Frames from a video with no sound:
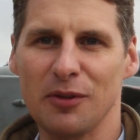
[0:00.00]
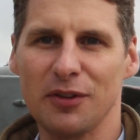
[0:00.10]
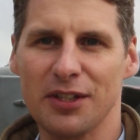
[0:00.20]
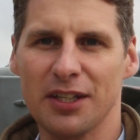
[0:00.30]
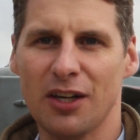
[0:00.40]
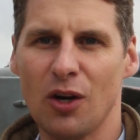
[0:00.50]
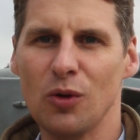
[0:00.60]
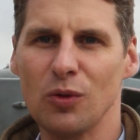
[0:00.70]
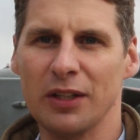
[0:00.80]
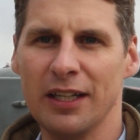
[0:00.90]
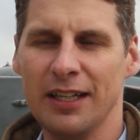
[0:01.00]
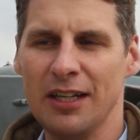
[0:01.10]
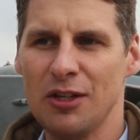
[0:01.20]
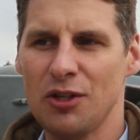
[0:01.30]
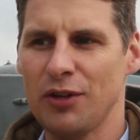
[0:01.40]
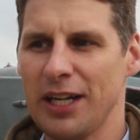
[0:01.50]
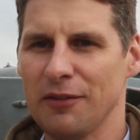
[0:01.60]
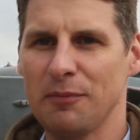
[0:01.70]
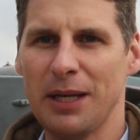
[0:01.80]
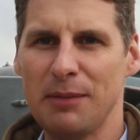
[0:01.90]
but there's a whole train
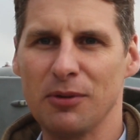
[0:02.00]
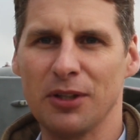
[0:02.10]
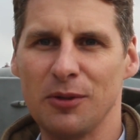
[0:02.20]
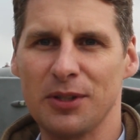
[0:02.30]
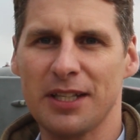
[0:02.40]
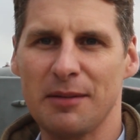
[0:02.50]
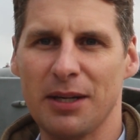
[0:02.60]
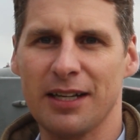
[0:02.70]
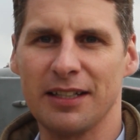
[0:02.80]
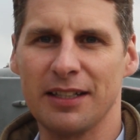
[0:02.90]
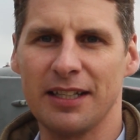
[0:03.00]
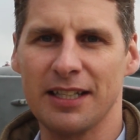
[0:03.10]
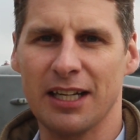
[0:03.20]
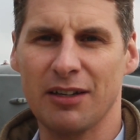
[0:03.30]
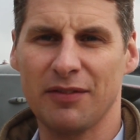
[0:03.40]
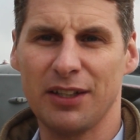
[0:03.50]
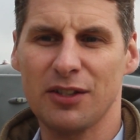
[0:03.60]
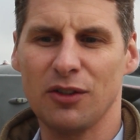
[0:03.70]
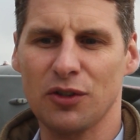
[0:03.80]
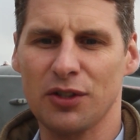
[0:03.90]
of people who sit behind these aircraft, and
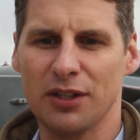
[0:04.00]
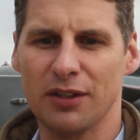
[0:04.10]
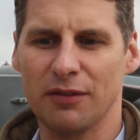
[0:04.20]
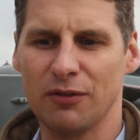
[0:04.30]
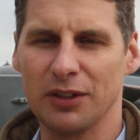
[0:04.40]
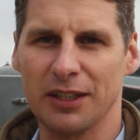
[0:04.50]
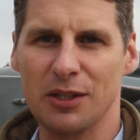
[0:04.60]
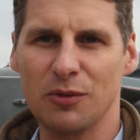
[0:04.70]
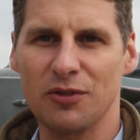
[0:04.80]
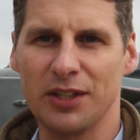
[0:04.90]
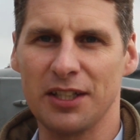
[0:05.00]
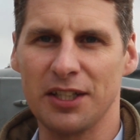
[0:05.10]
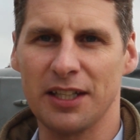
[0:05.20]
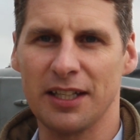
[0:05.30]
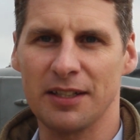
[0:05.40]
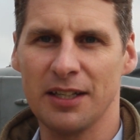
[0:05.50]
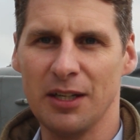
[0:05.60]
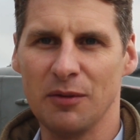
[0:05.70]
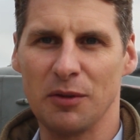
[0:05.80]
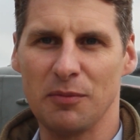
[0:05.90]
it's not just the frontline squadron engineers
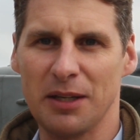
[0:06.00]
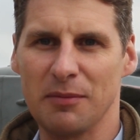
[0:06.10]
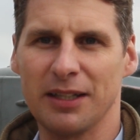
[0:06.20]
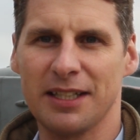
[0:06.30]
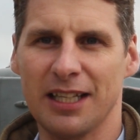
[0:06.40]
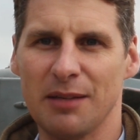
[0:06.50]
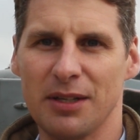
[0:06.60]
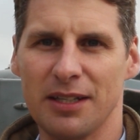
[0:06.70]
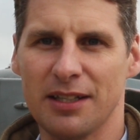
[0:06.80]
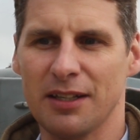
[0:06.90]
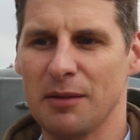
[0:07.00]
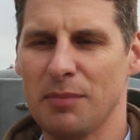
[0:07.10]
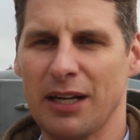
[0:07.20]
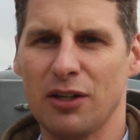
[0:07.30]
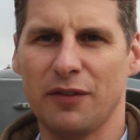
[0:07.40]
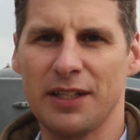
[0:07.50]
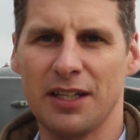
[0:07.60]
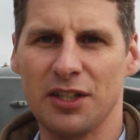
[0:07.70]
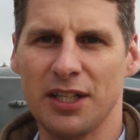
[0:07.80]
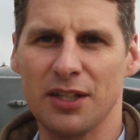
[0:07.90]
with me and my team, it's the back office
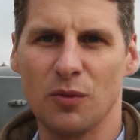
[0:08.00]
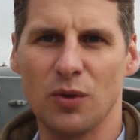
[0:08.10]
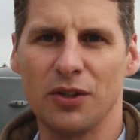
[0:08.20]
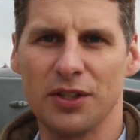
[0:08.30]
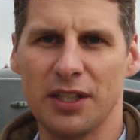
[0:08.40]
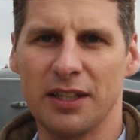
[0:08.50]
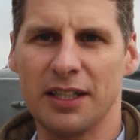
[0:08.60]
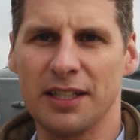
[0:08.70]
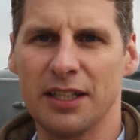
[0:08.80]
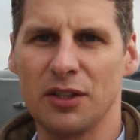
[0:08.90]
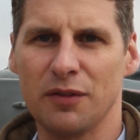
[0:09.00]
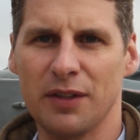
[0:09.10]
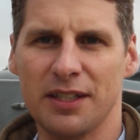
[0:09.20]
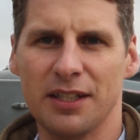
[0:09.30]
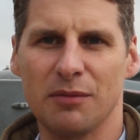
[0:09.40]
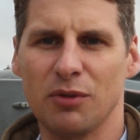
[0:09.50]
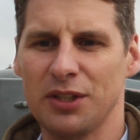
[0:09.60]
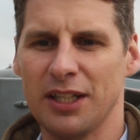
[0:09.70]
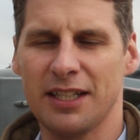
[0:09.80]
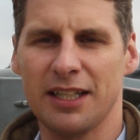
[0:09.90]
engineers at Wharton in the design office, it's the
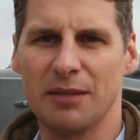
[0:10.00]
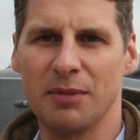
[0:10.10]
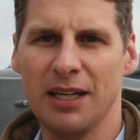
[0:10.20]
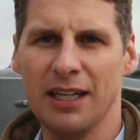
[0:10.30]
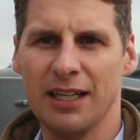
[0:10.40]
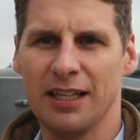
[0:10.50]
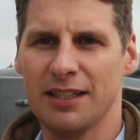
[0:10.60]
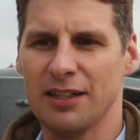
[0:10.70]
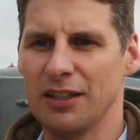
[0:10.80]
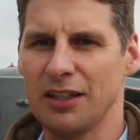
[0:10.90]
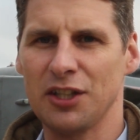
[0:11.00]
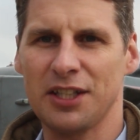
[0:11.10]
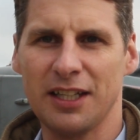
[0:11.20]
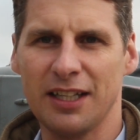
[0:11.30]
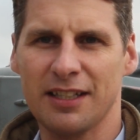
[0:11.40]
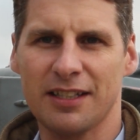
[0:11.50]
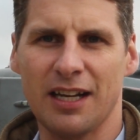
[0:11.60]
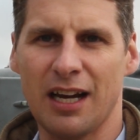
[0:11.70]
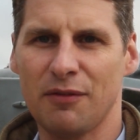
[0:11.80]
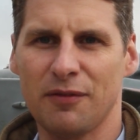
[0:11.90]
project team, it's the logistics
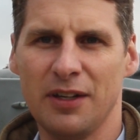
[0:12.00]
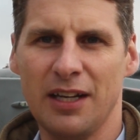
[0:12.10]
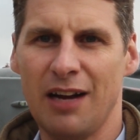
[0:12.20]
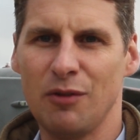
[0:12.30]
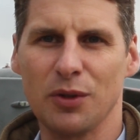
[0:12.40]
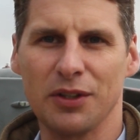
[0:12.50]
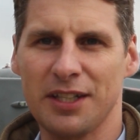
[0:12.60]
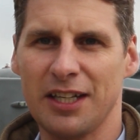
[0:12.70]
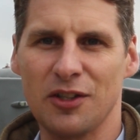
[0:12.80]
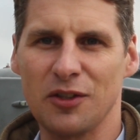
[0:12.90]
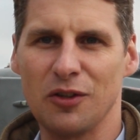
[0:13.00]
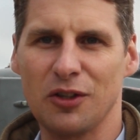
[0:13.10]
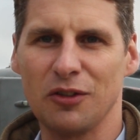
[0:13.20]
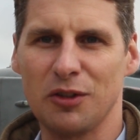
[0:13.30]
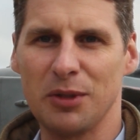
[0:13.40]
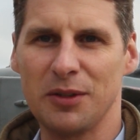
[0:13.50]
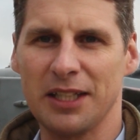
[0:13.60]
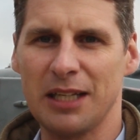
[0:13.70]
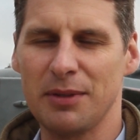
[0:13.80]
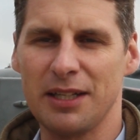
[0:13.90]
staff, everyone on station all contribute to
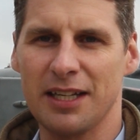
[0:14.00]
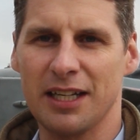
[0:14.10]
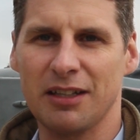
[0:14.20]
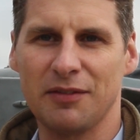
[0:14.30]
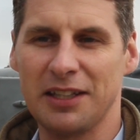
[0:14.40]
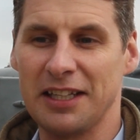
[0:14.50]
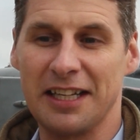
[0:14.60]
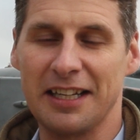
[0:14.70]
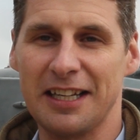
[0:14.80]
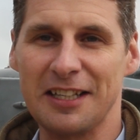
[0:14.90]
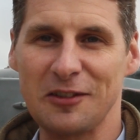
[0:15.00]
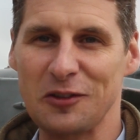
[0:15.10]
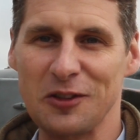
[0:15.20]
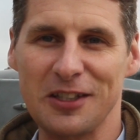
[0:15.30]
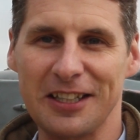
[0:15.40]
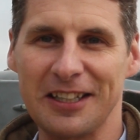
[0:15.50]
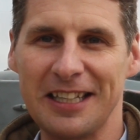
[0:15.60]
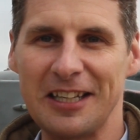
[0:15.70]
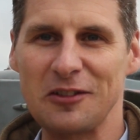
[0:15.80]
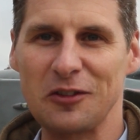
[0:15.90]
keeping these aircraft in the air. It's not just the
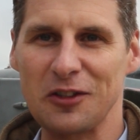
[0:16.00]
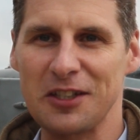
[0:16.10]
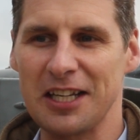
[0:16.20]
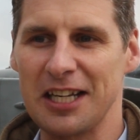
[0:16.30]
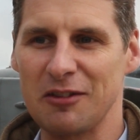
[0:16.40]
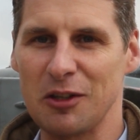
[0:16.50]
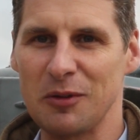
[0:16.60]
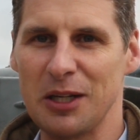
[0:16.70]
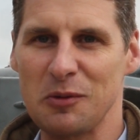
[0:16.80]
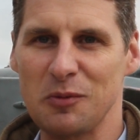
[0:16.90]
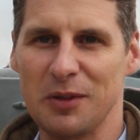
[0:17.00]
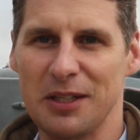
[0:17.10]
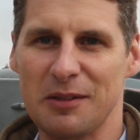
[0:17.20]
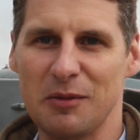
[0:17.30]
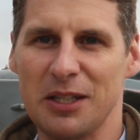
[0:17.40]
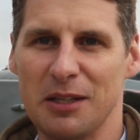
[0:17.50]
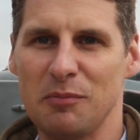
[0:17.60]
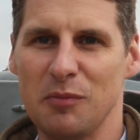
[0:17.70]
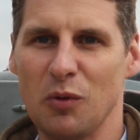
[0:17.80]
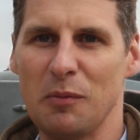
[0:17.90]
air crew, it's a
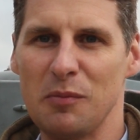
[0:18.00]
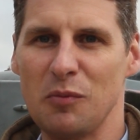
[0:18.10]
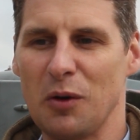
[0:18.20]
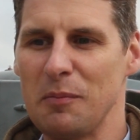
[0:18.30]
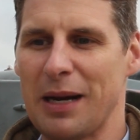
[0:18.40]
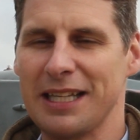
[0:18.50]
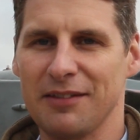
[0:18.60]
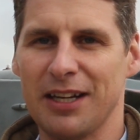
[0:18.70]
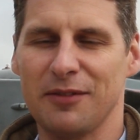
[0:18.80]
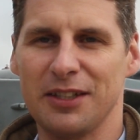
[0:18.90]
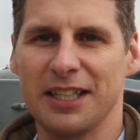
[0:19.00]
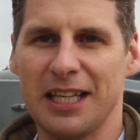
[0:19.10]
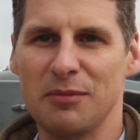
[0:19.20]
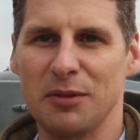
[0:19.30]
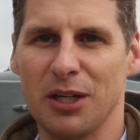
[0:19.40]
one massive effort to keep them